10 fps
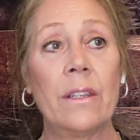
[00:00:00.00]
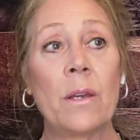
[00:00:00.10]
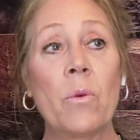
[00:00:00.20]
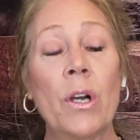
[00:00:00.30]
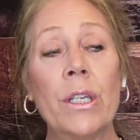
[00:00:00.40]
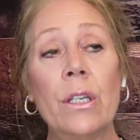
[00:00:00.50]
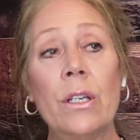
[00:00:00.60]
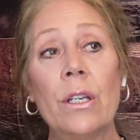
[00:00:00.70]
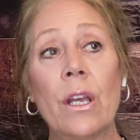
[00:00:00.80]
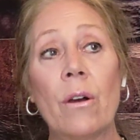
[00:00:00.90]
They want you
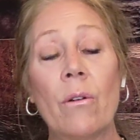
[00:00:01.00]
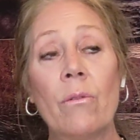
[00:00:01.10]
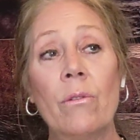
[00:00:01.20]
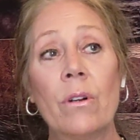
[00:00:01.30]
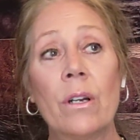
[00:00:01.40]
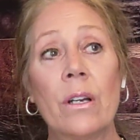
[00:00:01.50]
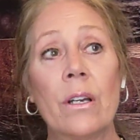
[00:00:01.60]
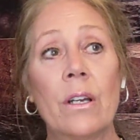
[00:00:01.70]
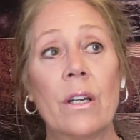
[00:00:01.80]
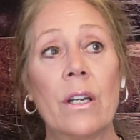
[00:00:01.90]
to know
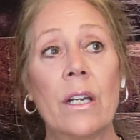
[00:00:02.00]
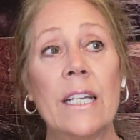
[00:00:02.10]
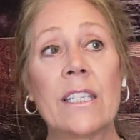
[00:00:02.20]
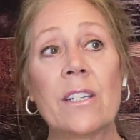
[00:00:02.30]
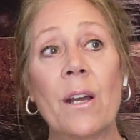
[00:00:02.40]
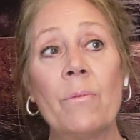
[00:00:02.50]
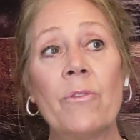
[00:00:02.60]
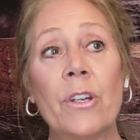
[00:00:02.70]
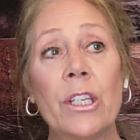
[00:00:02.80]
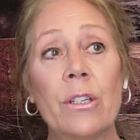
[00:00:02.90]
it's time
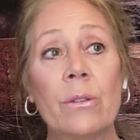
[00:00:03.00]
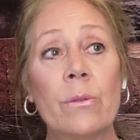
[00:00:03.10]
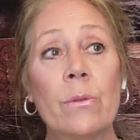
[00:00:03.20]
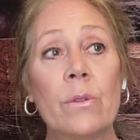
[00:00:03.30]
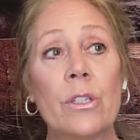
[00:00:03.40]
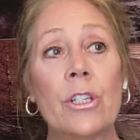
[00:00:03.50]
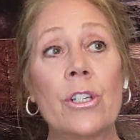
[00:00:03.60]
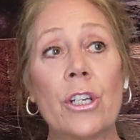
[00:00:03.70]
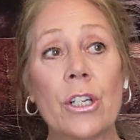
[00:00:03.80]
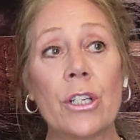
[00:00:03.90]
for you to
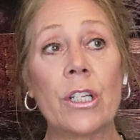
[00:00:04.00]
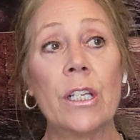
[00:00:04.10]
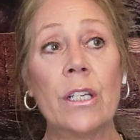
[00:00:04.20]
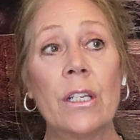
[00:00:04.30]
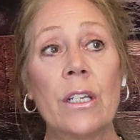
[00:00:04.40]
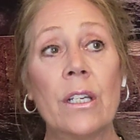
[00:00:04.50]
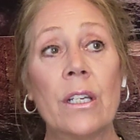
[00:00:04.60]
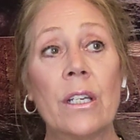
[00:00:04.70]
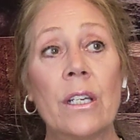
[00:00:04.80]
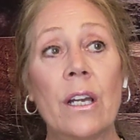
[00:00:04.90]
turn
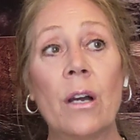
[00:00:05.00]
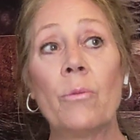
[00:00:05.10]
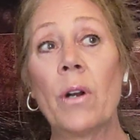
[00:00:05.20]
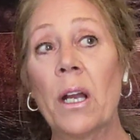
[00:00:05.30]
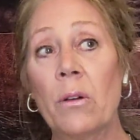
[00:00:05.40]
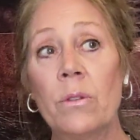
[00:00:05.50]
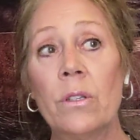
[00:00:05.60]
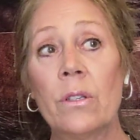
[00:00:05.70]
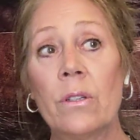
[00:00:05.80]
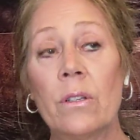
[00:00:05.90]
around
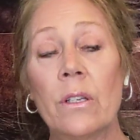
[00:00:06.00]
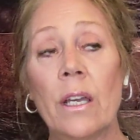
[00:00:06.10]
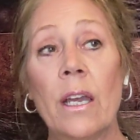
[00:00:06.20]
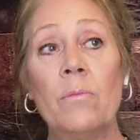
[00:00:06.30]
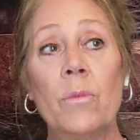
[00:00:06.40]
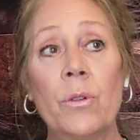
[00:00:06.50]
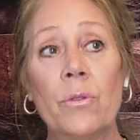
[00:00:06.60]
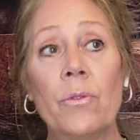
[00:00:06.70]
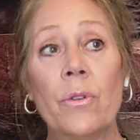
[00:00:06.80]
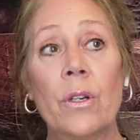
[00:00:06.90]
and
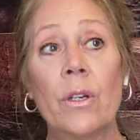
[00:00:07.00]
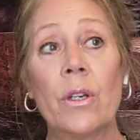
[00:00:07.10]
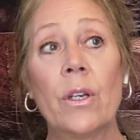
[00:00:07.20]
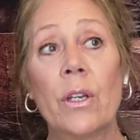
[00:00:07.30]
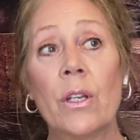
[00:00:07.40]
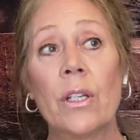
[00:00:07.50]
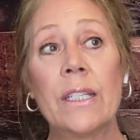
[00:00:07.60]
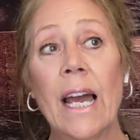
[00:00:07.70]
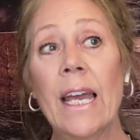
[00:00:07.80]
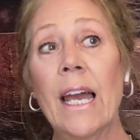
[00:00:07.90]
move
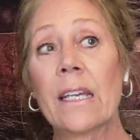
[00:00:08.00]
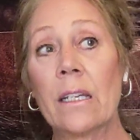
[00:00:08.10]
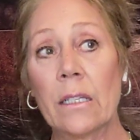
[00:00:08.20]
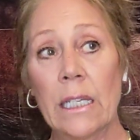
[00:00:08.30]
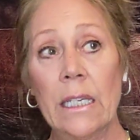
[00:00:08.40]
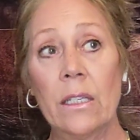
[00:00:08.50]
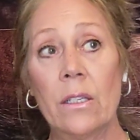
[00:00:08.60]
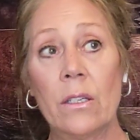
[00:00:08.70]
diagonally.